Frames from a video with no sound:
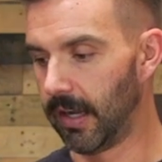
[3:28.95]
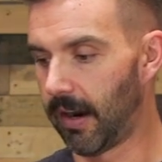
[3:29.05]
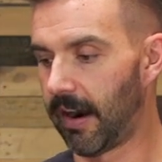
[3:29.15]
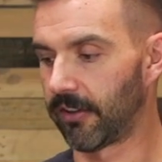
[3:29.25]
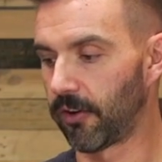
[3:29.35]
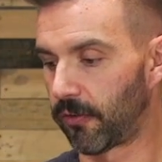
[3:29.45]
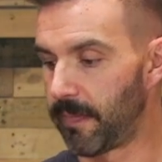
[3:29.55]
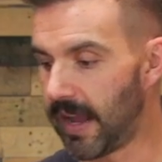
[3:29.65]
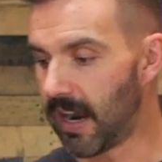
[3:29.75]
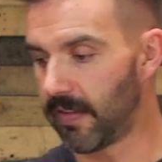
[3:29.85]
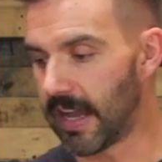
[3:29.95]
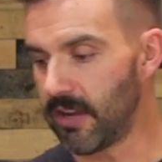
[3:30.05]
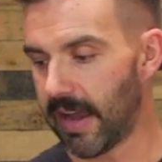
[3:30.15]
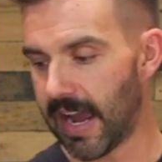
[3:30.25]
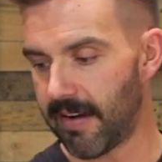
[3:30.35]
All right, so from there, then
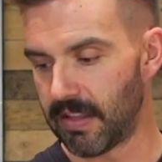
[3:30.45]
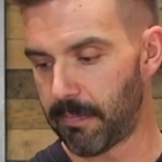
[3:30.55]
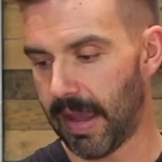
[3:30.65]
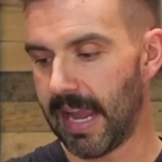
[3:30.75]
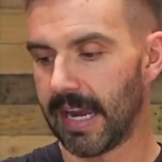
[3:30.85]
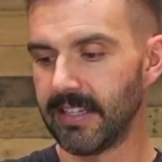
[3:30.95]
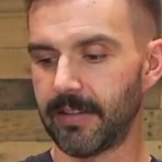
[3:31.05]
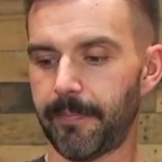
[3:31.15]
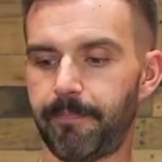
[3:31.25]
you have the pant.